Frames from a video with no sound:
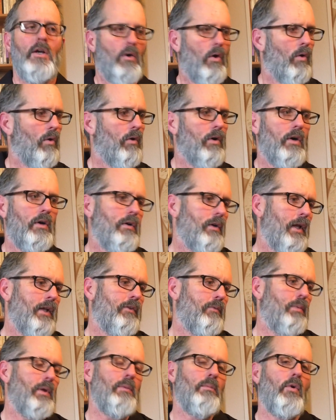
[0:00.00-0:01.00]
or let's
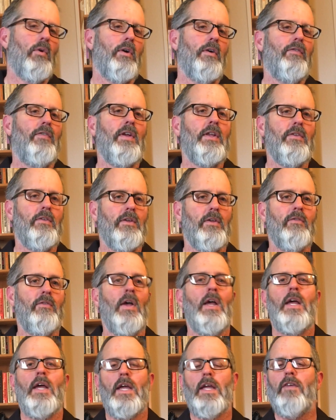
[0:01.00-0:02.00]
be more offensive,
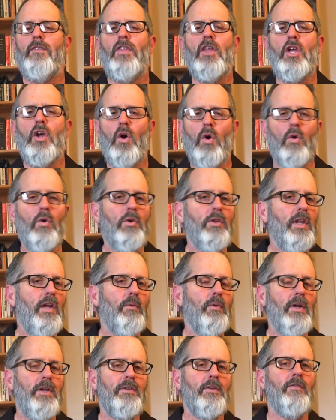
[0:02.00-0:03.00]
if the only
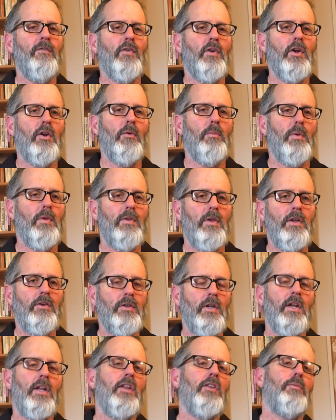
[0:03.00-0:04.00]
reason for your
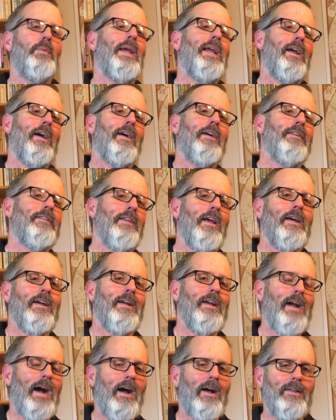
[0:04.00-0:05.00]
position is because
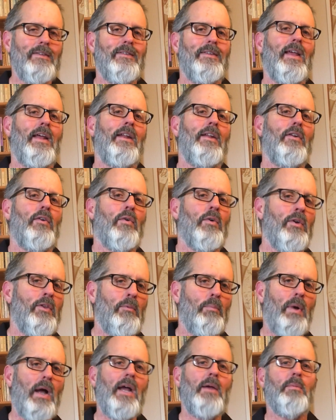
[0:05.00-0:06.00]
God said it or the
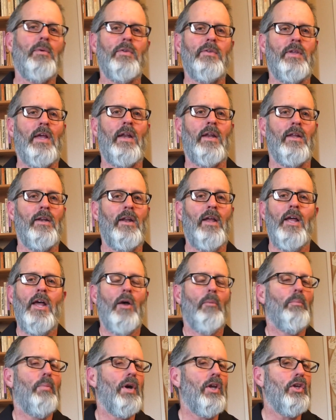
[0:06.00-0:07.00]
Bible said it,
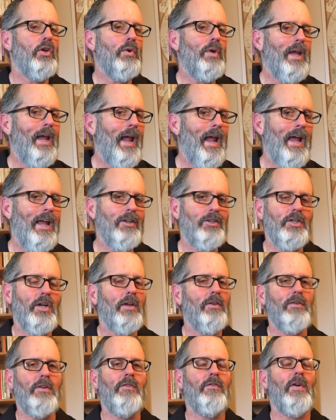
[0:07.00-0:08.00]
but you can't
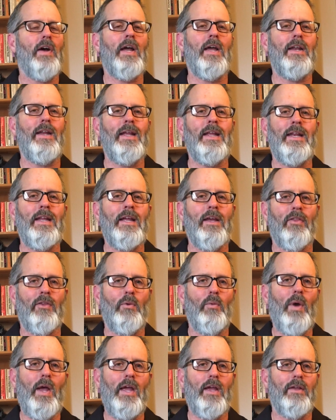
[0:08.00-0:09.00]
justify it any other
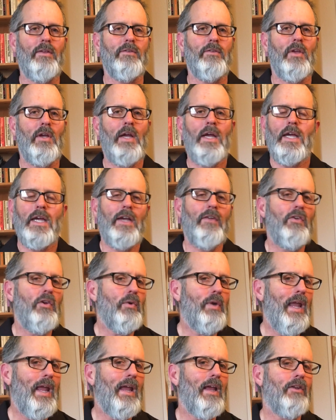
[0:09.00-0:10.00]
ways. If you
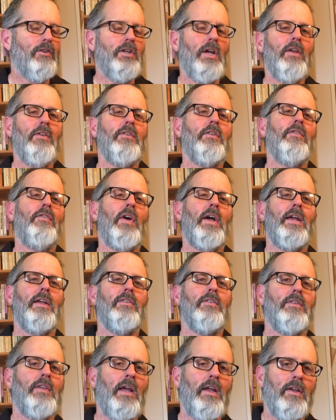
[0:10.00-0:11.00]
can't justify it
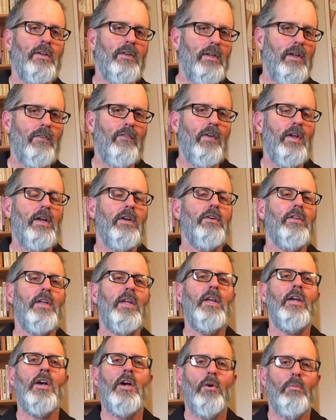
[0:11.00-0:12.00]

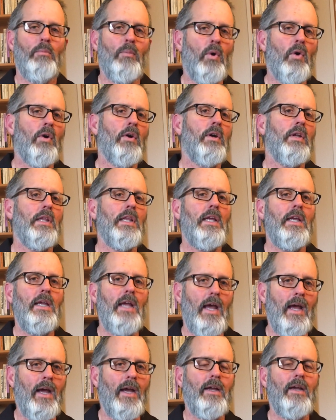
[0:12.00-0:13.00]
scientifically, morally,
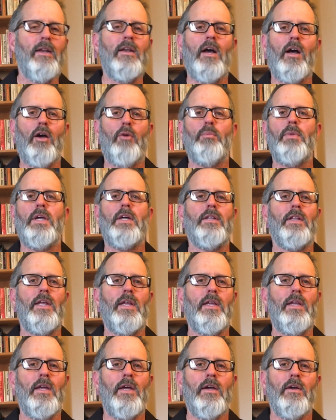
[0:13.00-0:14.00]

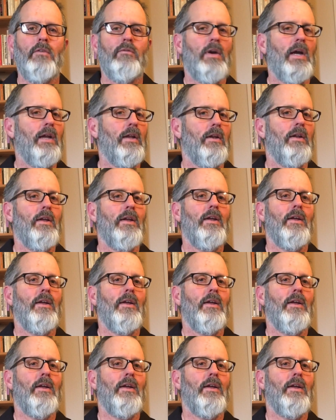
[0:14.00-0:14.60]
economically, right,